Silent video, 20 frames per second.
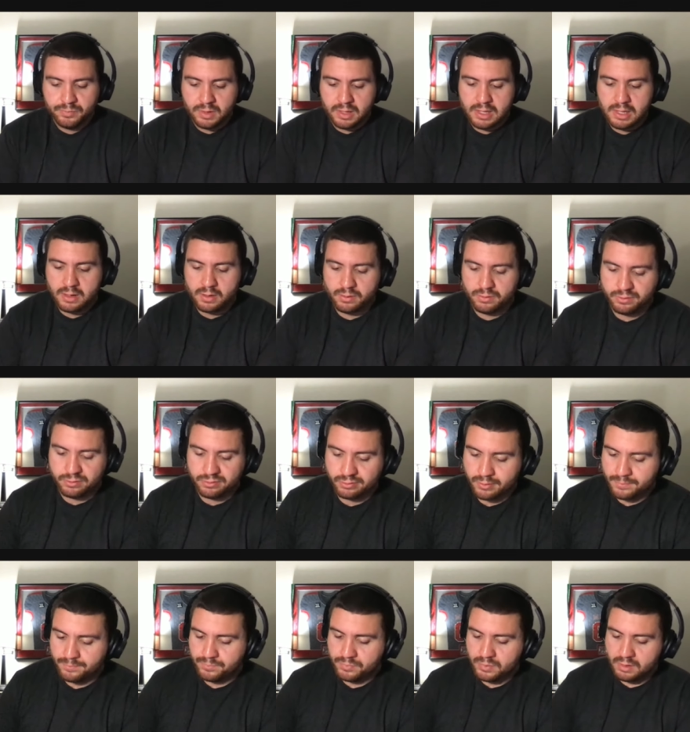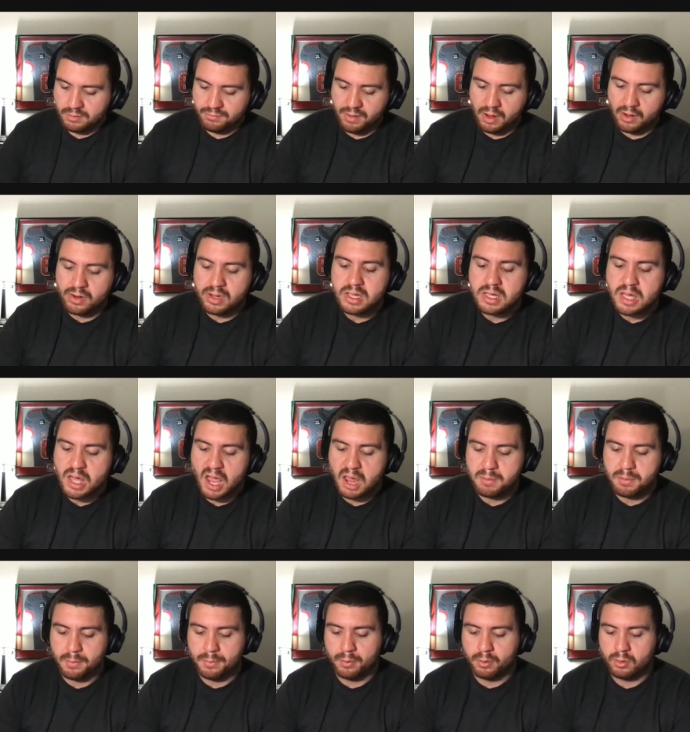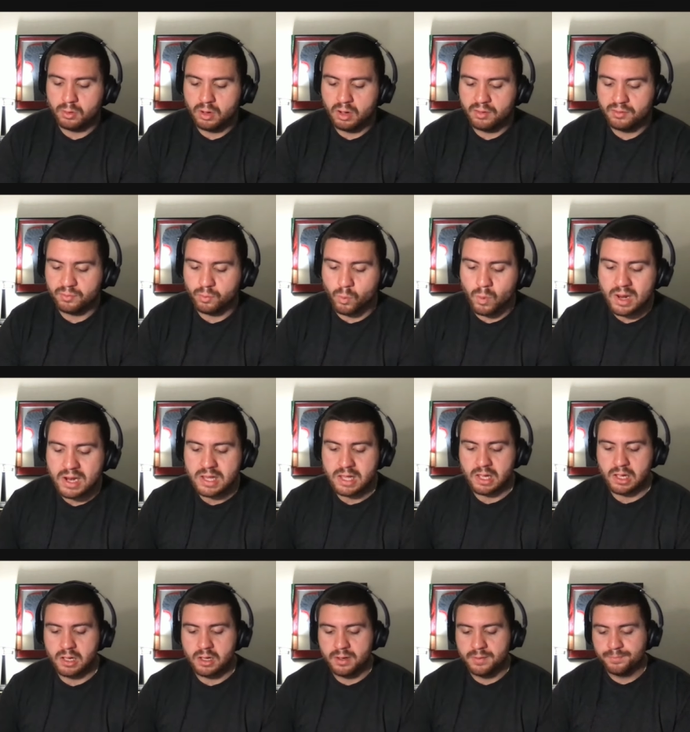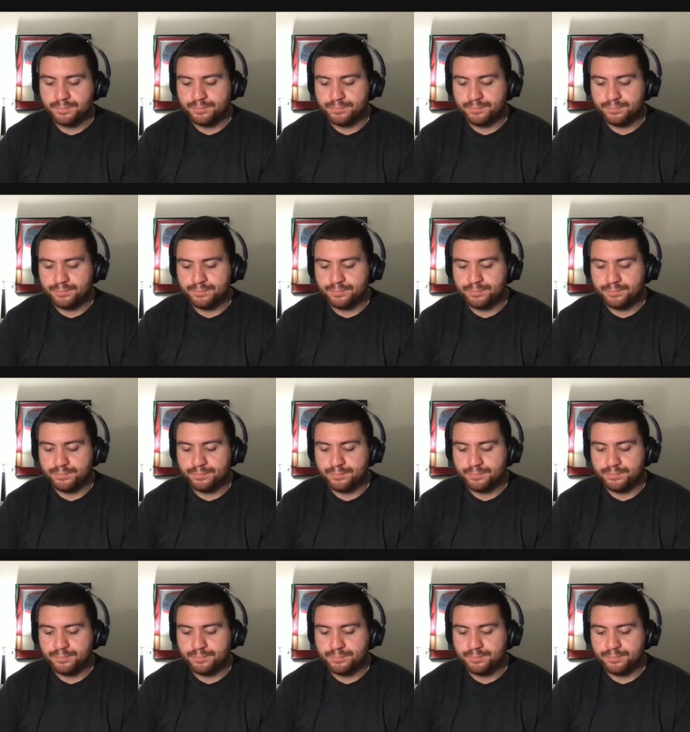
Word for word: is very capable of winning